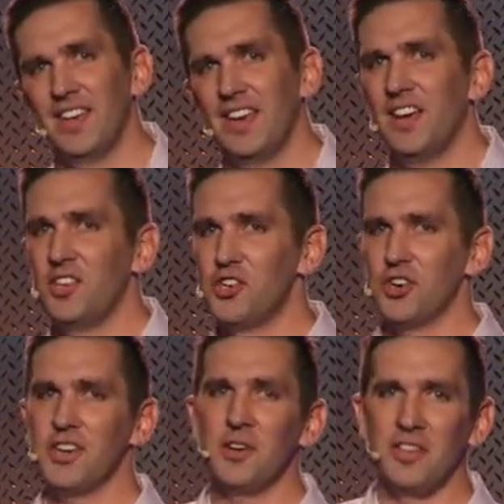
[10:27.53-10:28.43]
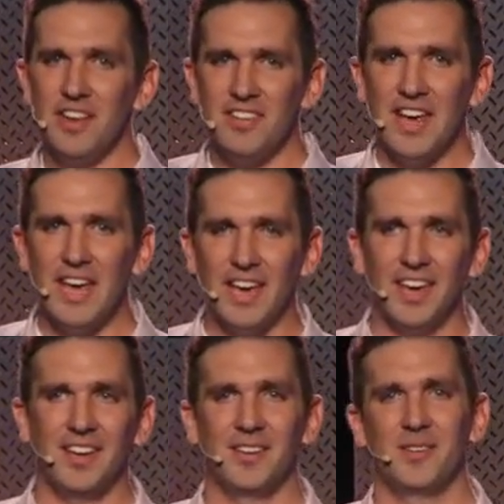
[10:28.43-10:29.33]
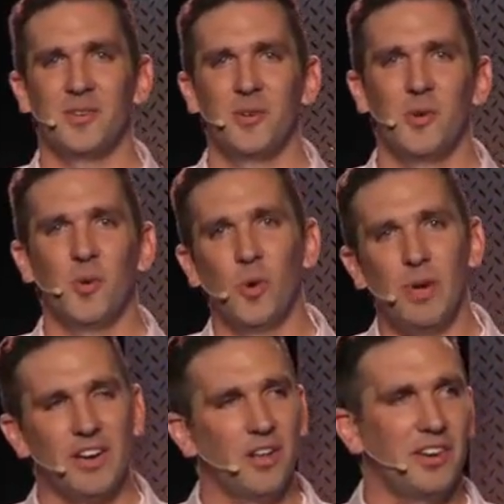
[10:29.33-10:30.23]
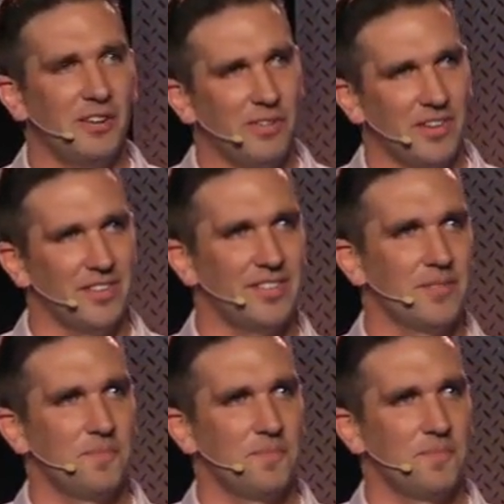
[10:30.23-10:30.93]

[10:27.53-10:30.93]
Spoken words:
And the journey you'll then take will make all the difference.